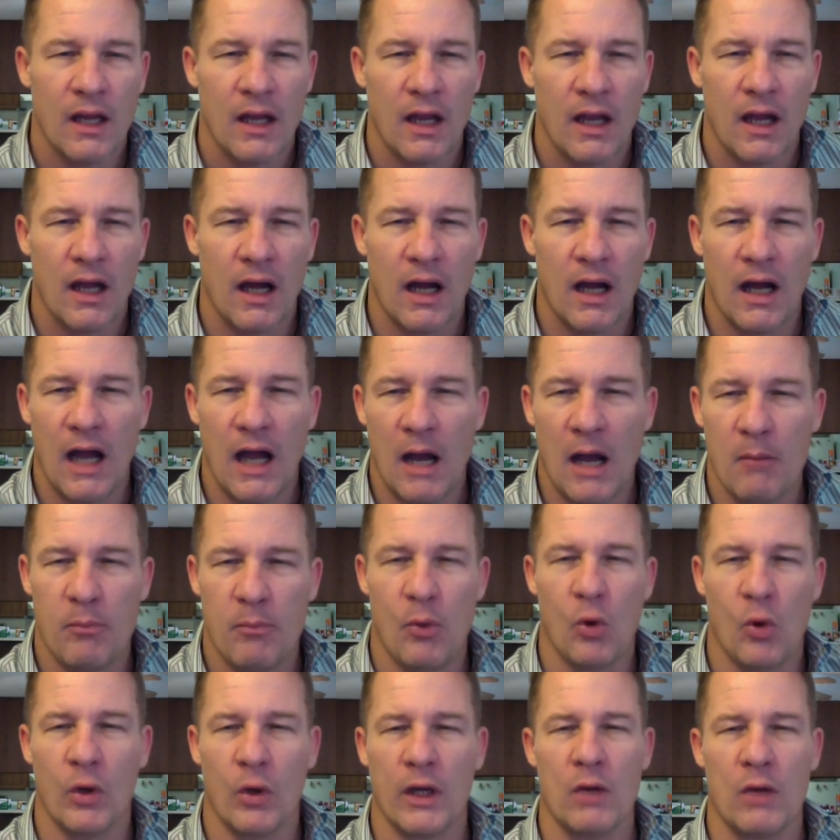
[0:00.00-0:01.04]
how
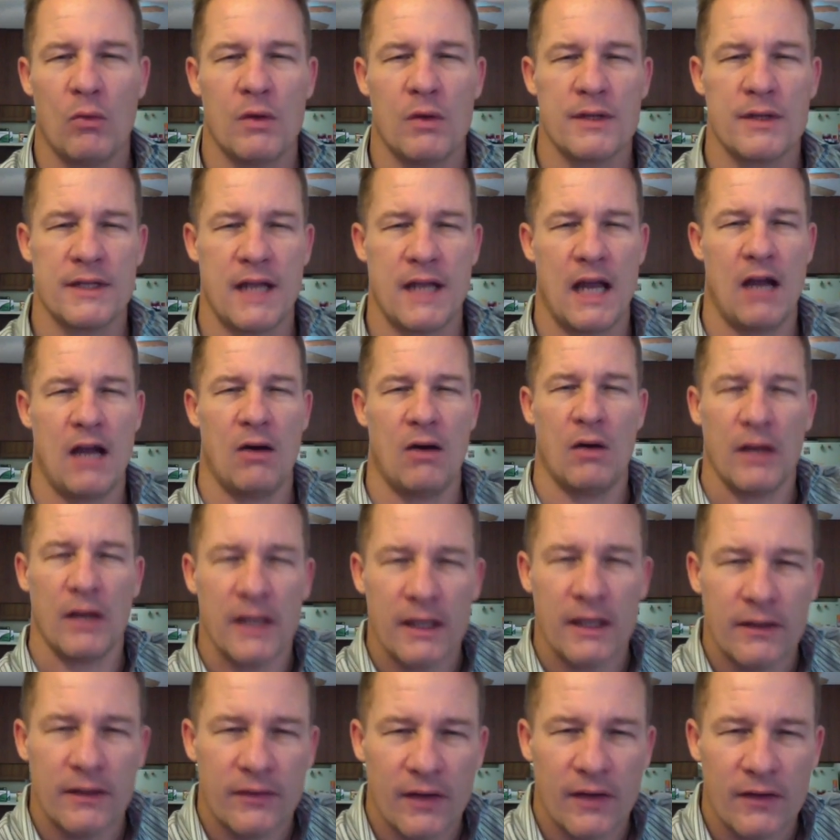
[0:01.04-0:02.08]
boring it was and how
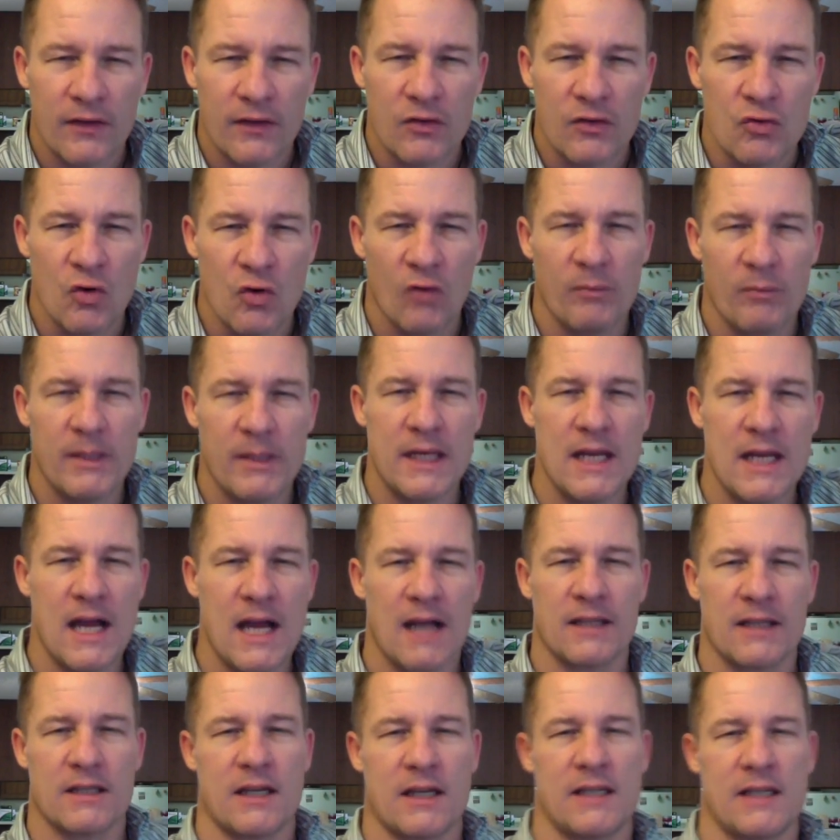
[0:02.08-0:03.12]
he says it drove me
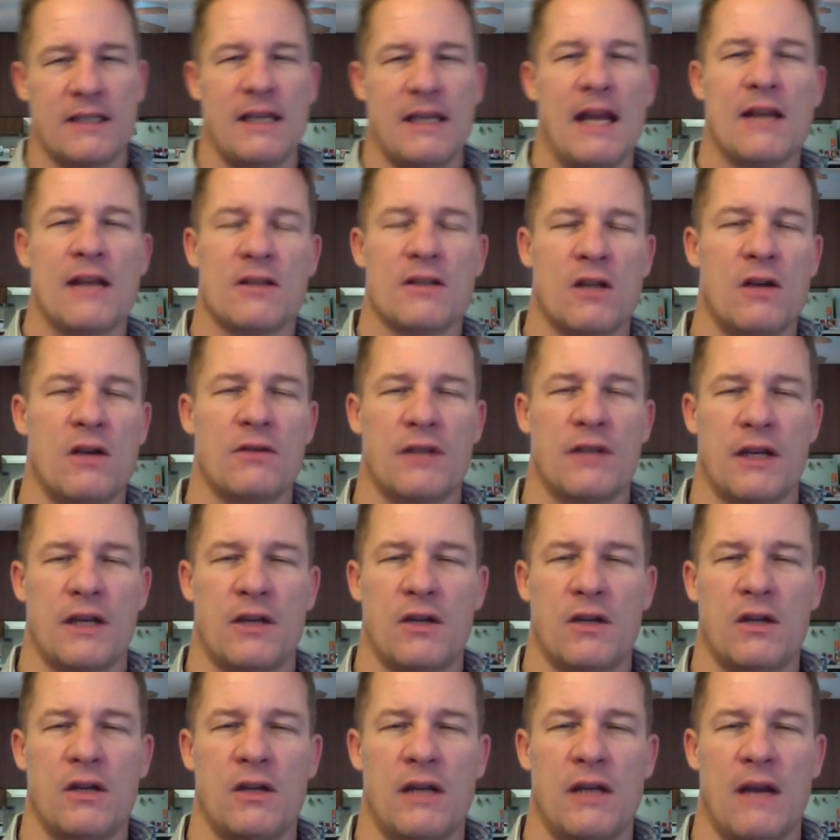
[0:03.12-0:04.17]
nuts. I stayed as long as I
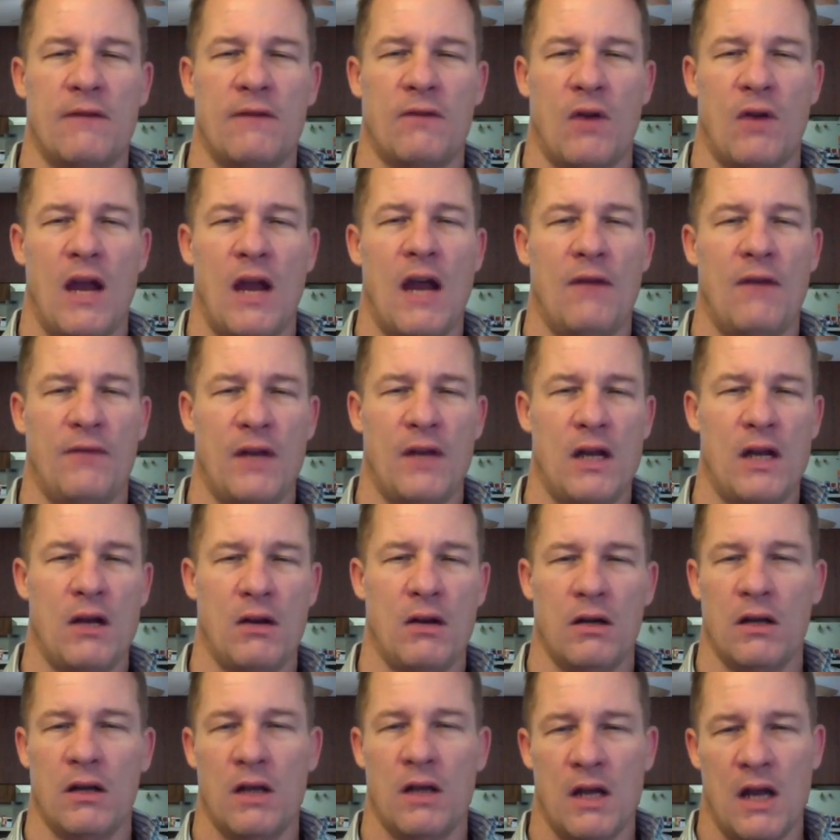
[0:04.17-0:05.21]
could. And after half an
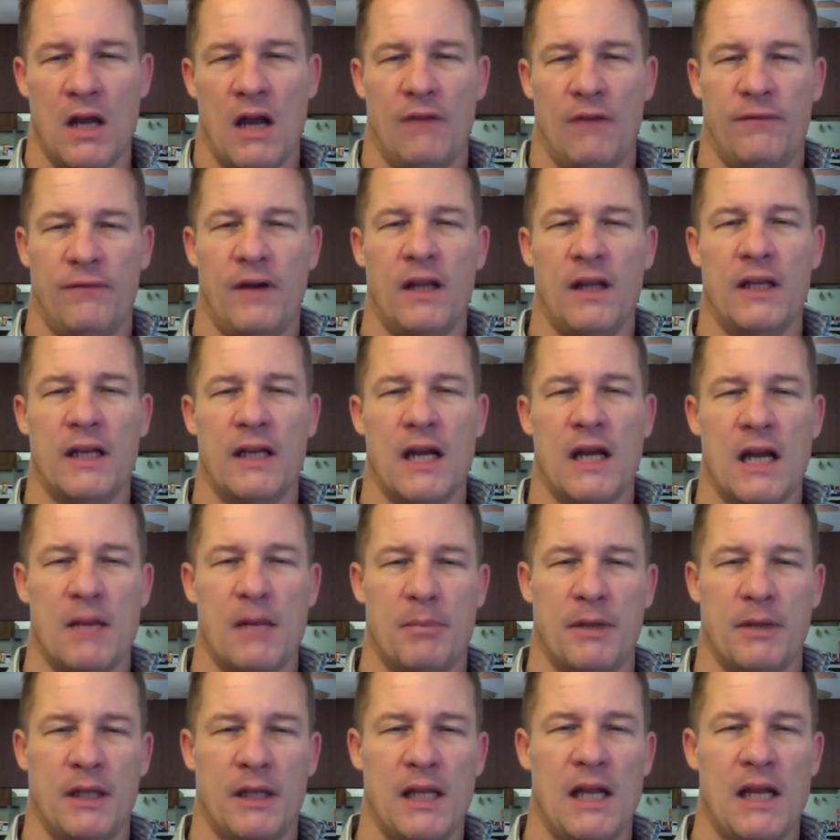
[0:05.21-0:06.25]
hour, I finally got up
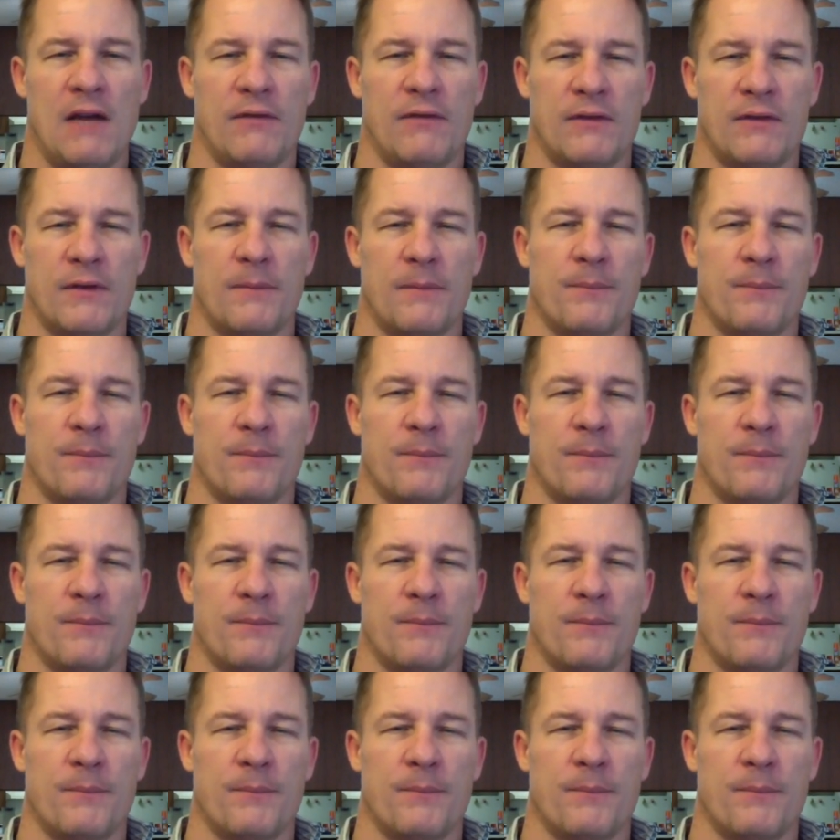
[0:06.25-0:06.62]
and left.